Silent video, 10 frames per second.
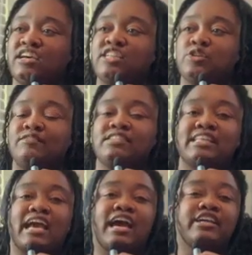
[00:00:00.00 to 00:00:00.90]
So I have to
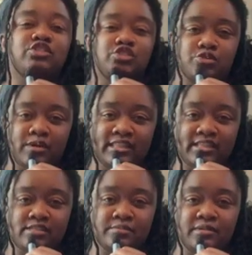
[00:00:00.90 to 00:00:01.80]
say I enjoyed
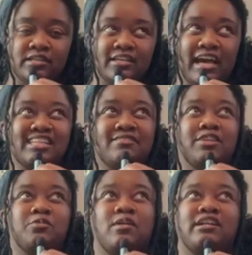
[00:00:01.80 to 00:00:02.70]
this book. I
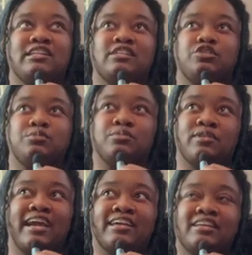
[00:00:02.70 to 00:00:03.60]
definitely wanted a little
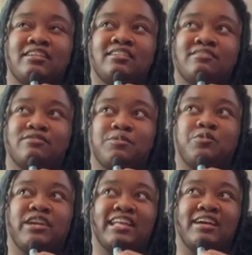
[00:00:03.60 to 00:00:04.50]
break from
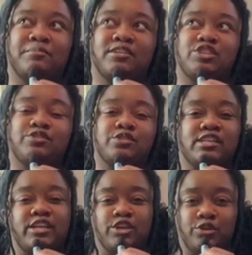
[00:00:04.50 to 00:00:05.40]
reading a bunch of those
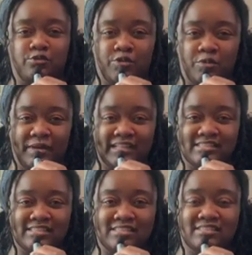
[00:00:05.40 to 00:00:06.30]
like cute
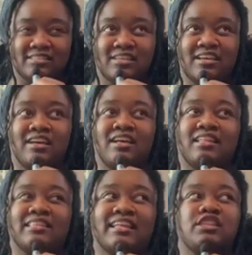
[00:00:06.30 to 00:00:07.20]
romances.
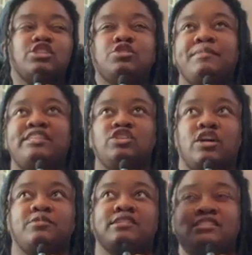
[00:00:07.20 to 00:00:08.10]
Like the two main
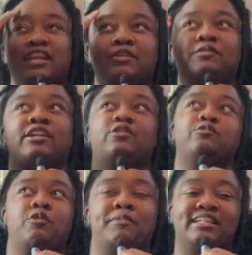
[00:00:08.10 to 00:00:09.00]
genres that I read are
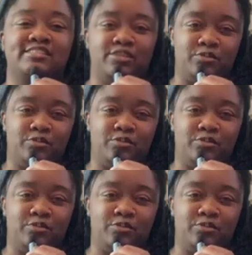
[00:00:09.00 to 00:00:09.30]
romance and